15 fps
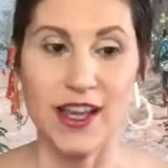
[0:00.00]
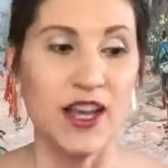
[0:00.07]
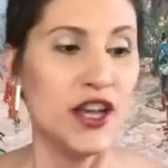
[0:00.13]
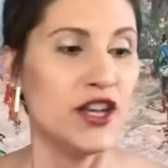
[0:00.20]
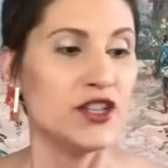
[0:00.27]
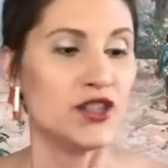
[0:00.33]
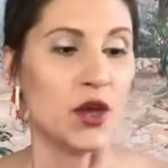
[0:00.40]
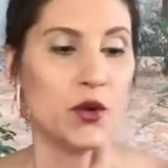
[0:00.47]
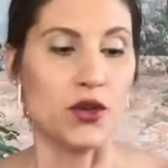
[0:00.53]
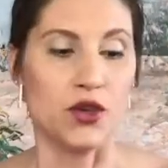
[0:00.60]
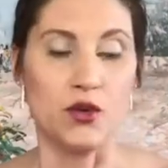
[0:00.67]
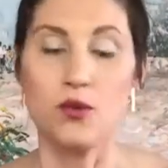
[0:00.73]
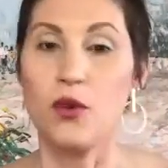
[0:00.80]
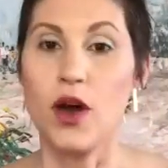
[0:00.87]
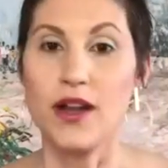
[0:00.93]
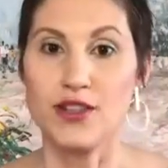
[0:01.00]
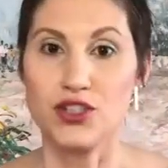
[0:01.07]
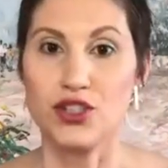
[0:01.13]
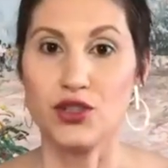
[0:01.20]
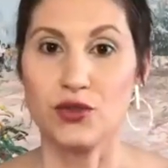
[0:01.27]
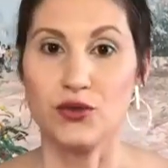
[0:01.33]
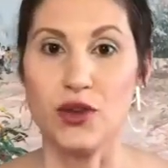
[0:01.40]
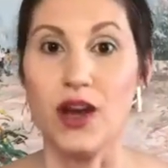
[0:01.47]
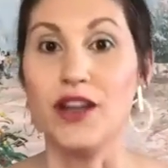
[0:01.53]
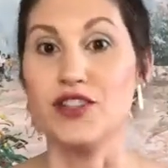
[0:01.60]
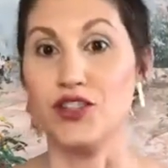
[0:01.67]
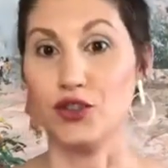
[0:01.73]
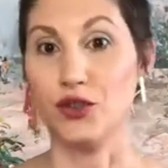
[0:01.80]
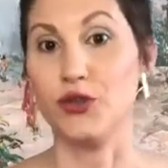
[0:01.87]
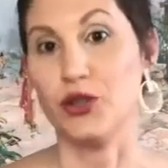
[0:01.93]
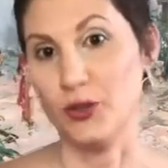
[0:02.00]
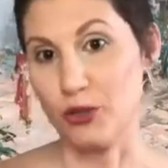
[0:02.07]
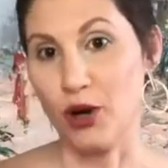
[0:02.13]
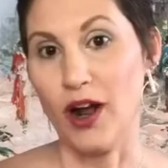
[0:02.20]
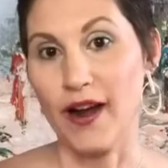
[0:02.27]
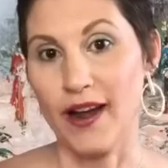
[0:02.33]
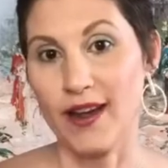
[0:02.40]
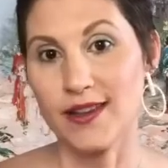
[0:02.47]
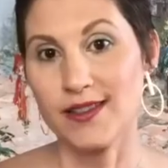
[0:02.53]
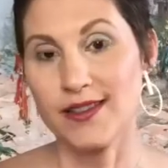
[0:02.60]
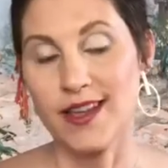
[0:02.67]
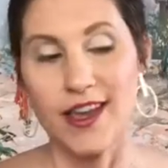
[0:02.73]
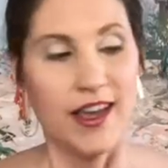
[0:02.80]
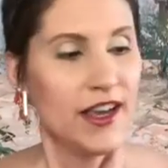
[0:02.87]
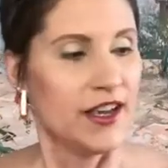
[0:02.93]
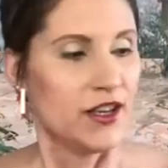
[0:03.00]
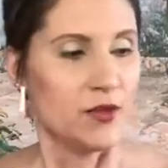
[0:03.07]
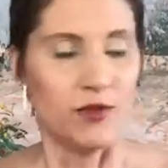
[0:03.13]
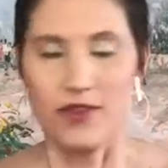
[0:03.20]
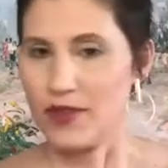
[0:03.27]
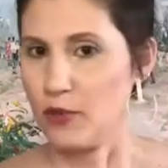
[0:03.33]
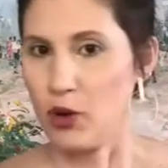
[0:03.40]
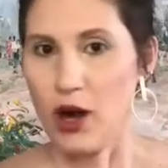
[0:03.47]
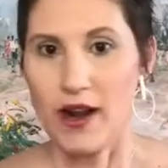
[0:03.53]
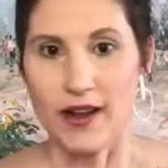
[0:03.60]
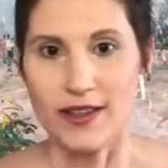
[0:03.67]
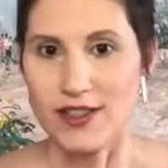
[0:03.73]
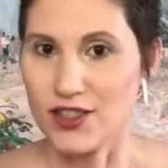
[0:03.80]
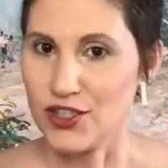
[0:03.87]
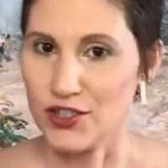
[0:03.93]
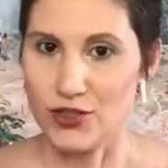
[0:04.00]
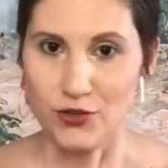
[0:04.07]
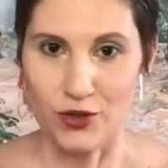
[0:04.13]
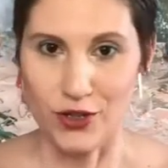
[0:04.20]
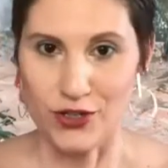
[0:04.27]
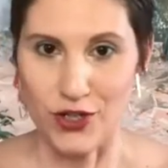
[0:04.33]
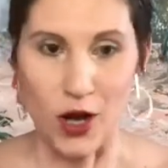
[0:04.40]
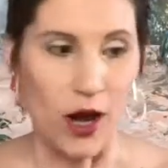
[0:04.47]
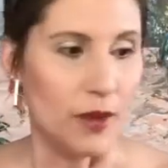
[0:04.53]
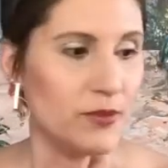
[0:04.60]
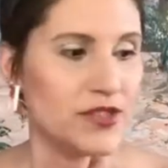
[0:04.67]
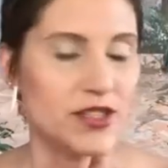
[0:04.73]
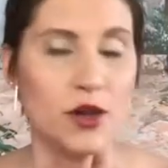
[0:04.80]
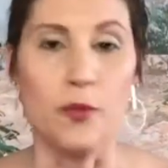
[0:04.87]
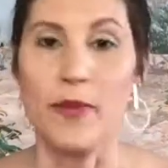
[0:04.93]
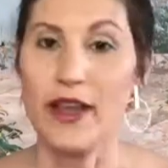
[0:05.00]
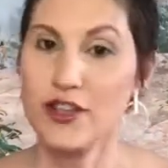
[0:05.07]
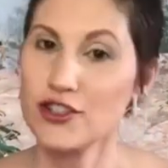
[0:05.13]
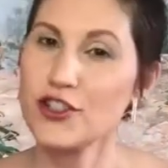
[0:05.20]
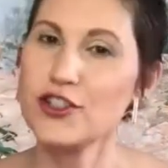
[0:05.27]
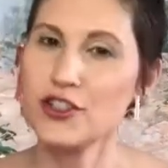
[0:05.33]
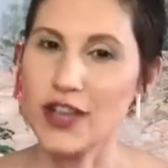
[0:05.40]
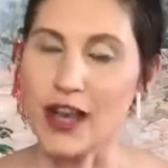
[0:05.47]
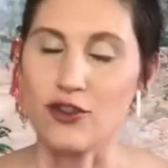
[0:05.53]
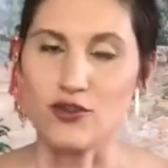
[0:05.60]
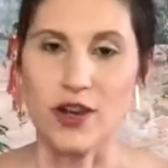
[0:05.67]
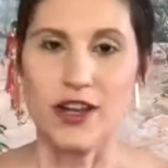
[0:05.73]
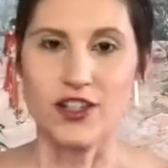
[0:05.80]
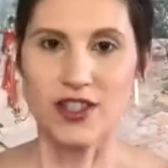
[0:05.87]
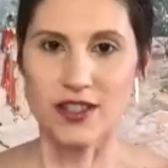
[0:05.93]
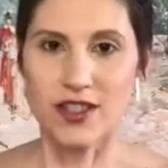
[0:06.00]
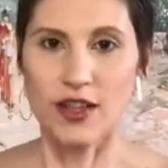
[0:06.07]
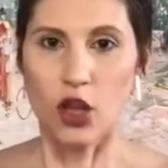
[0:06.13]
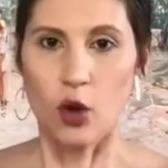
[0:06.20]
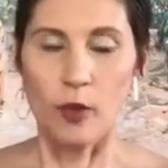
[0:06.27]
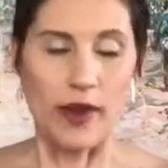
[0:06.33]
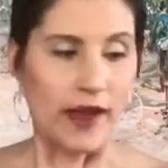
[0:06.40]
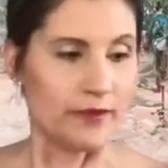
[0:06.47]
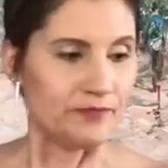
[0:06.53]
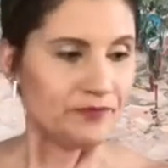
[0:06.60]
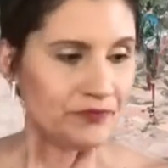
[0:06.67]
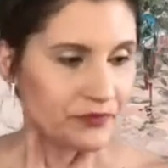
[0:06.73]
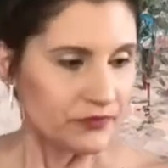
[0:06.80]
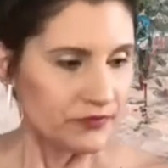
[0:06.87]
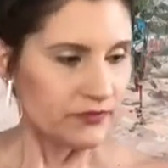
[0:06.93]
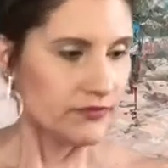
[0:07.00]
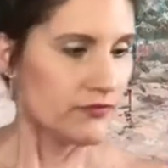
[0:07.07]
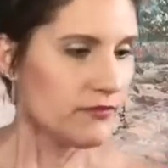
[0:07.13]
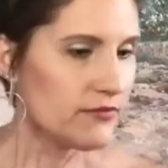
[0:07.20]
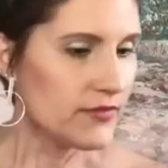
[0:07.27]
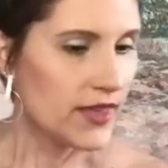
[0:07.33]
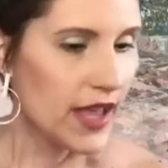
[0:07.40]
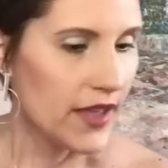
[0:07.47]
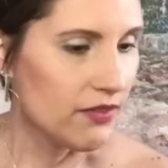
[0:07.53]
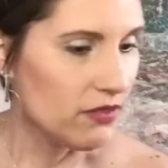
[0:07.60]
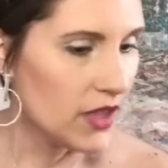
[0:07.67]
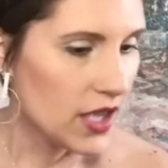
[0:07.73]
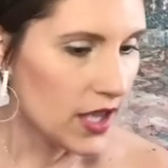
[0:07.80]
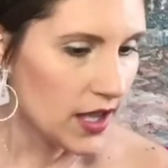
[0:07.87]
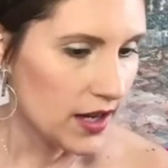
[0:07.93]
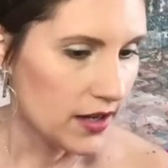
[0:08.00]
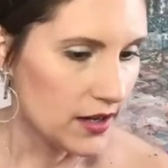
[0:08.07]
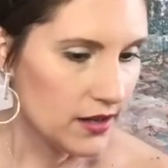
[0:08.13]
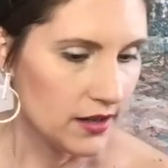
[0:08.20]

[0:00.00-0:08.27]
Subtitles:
So you want to not dilute your products. You want the products to do their job. So make sure you towel dry just a little bit. And then